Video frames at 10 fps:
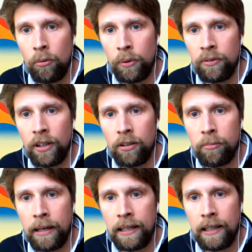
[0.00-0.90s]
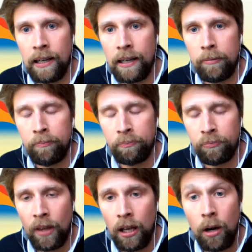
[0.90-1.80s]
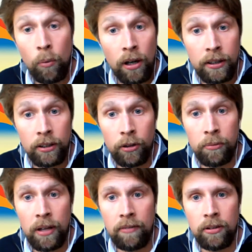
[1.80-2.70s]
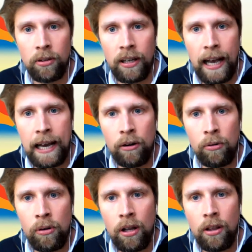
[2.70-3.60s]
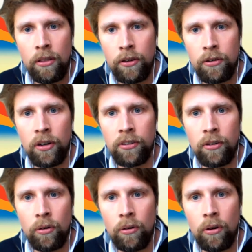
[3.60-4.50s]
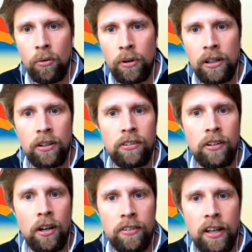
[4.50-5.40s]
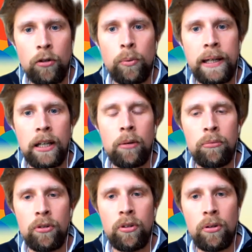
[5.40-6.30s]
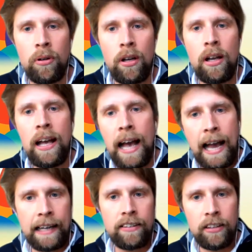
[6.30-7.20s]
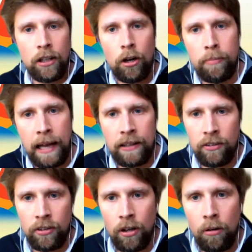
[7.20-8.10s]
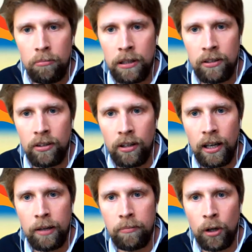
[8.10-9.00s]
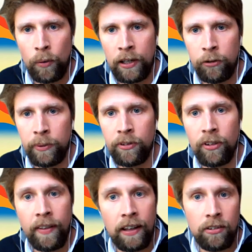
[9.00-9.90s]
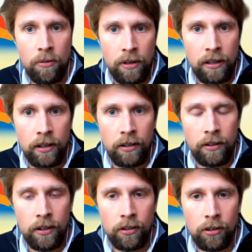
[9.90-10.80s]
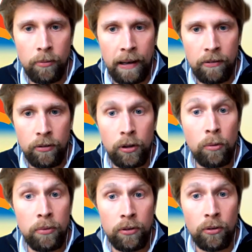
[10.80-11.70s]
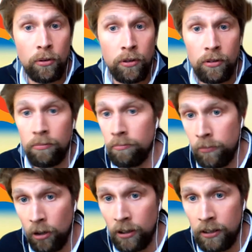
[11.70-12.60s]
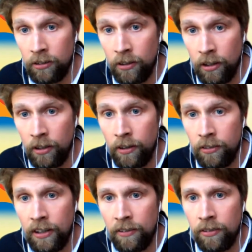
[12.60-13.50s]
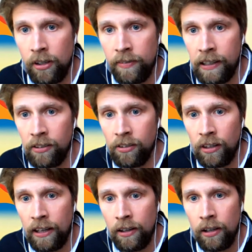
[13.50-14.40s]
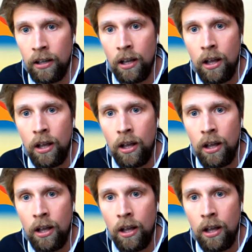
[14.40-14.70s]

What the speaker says: we set up a working group to have a look at how the trust organises ourselves when it comes to acting up and secondment arrangements. So that's something that has come out through a number of sources, not least the staff survey, to say that